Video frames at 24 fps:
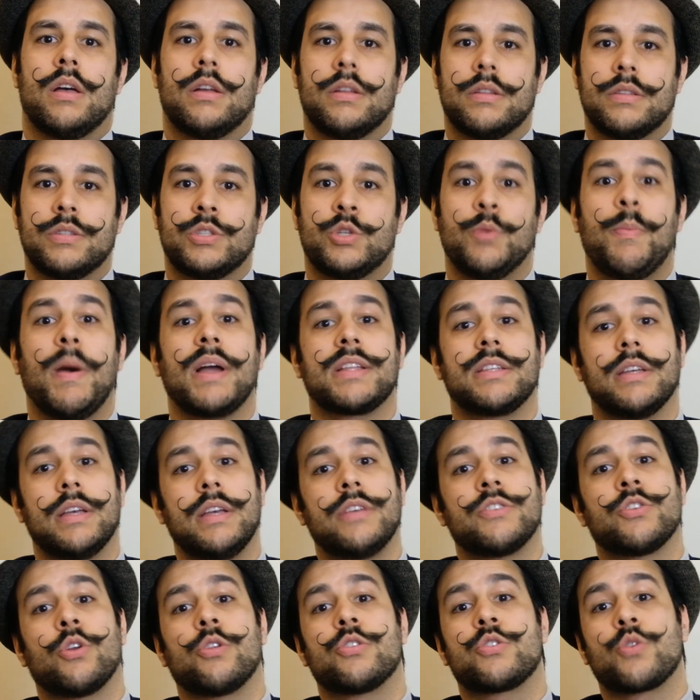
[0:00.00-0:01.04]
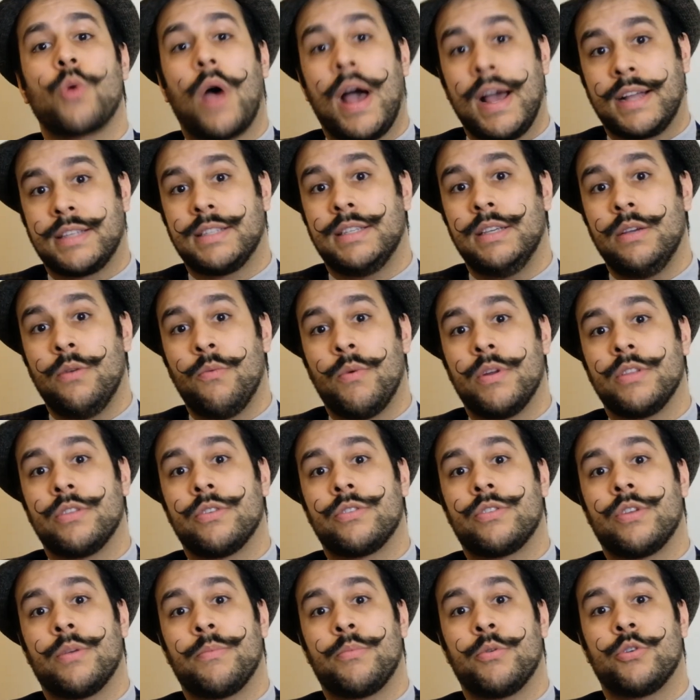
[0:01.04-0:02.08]
The bacteria is also acting when the
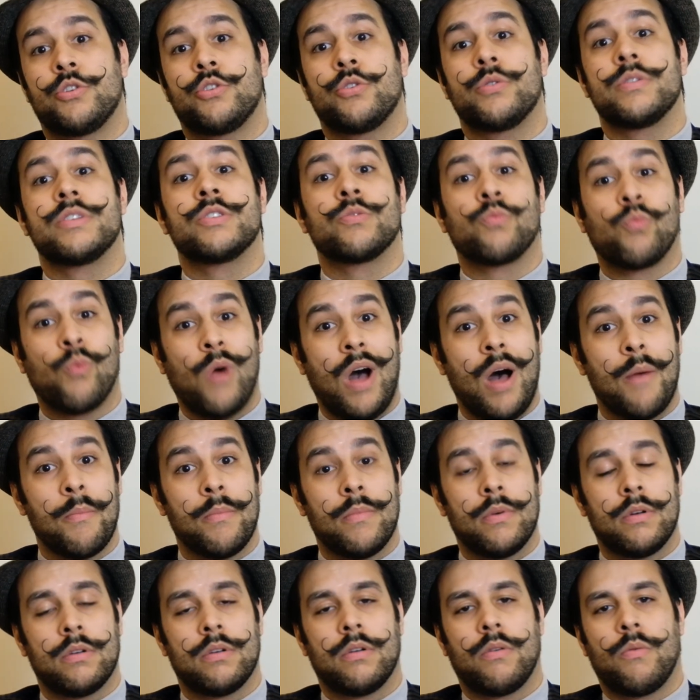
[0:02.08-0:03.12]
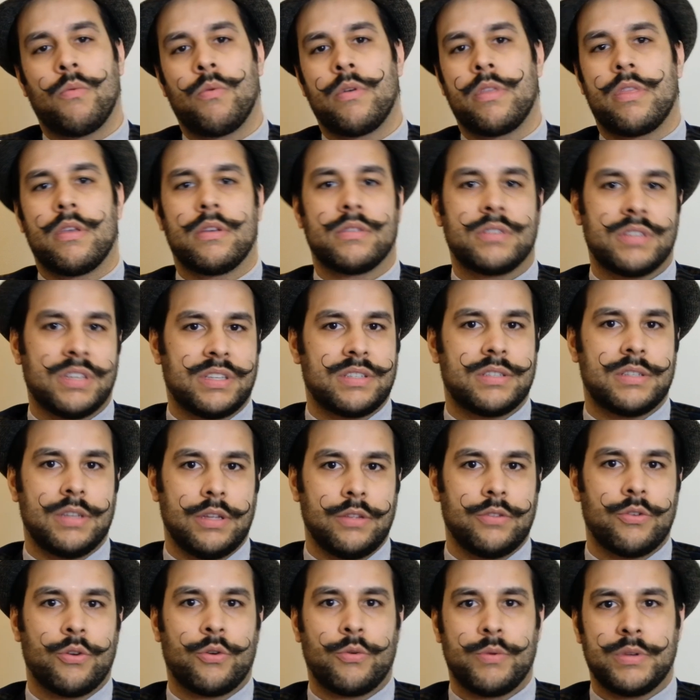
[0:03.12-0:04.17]
temperature is warm, with
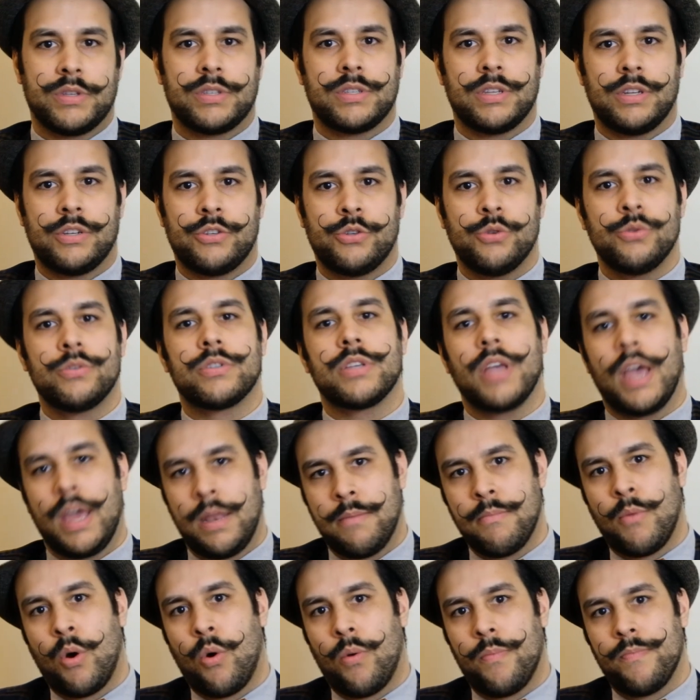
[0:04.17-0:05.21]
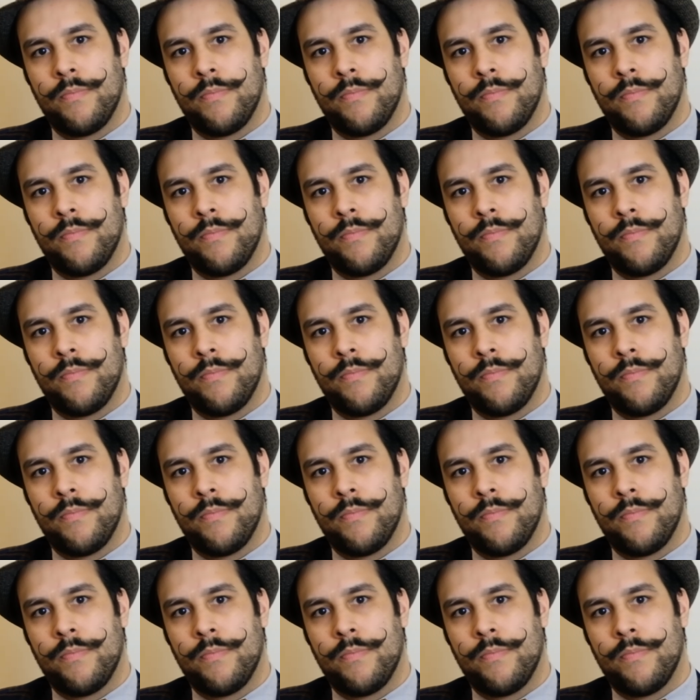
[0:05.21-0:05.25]
16 degrees Celsius and more.